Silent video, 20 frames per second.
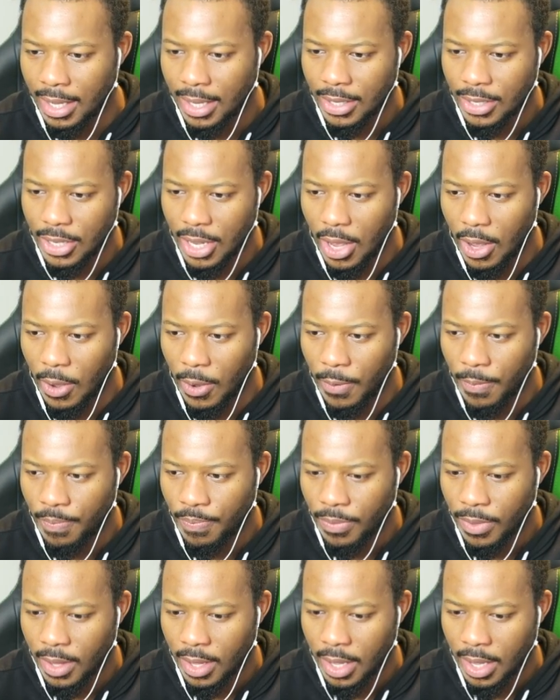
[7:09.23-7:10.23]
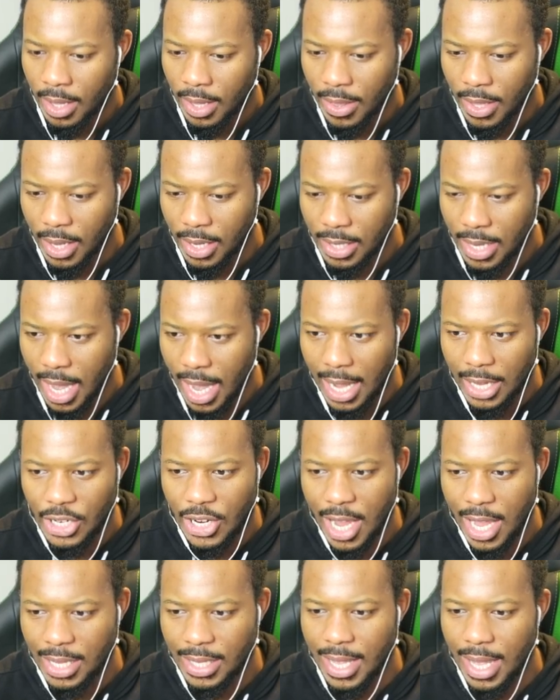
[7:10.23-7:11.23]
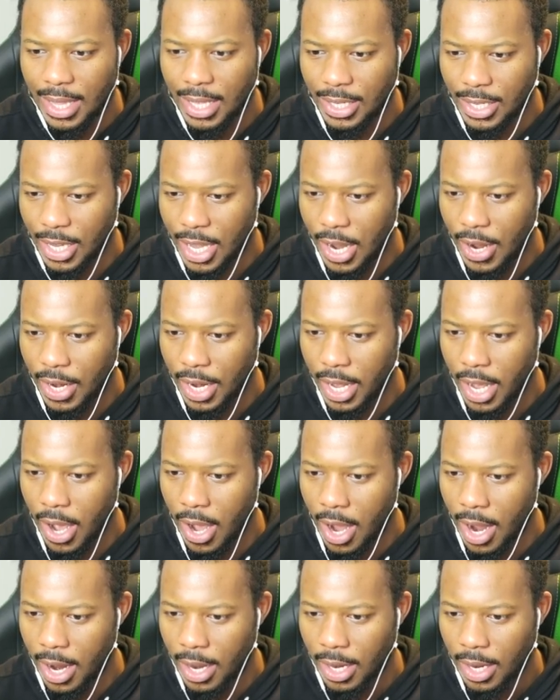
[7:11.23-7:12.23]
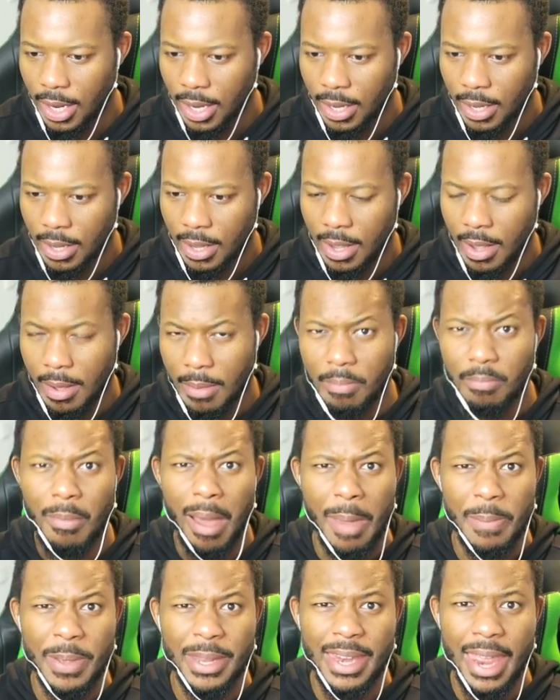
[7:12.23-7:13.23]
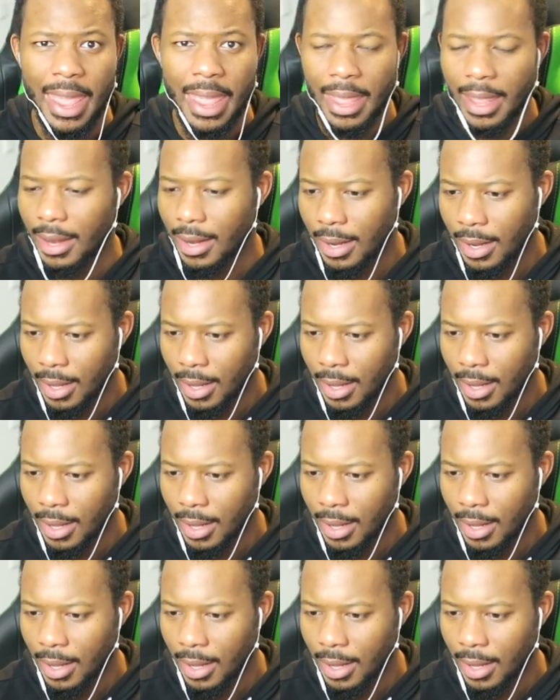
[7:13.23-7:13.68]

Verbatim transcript: So there's a high chance that the security guard might be dead.